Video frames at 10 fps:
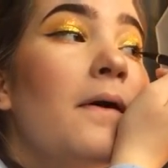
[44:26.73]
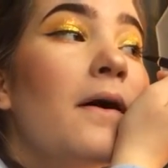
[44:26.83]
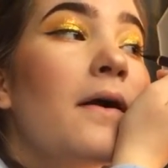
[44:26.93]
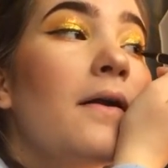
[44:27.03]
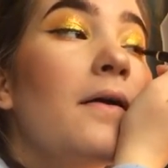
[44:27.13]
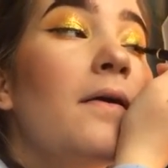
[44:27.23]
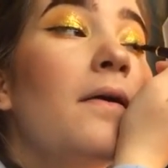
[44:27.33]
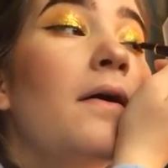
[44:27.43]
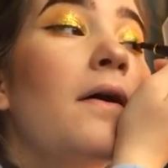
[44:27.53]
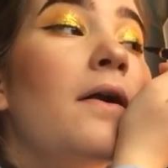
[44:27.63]
know.
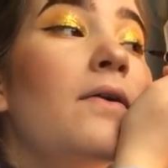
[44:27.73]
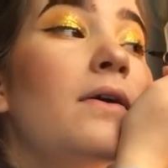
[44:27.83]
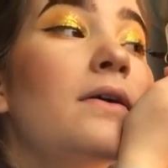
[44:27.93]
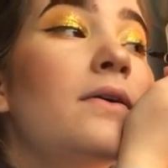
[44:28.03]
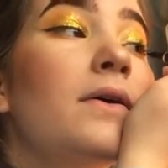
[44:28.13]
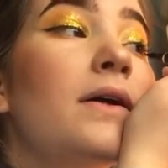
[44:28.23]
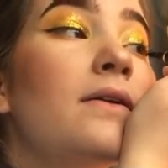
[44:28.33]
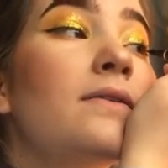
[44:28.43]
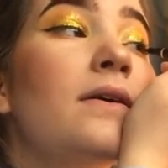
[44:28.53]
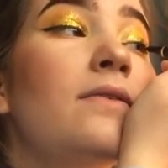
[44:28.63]
I don't really know what
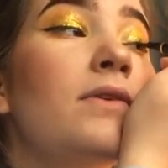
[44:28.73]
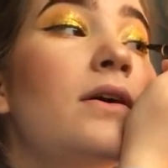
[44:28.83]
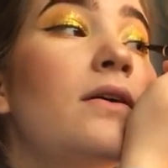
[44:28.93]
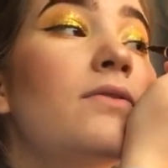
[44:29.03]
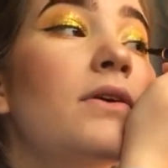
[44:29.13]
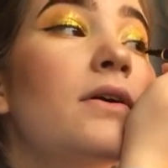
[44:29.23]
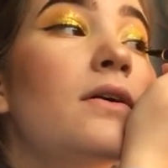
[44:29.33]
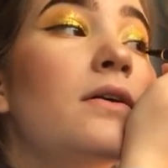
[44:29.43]
else I have to offer.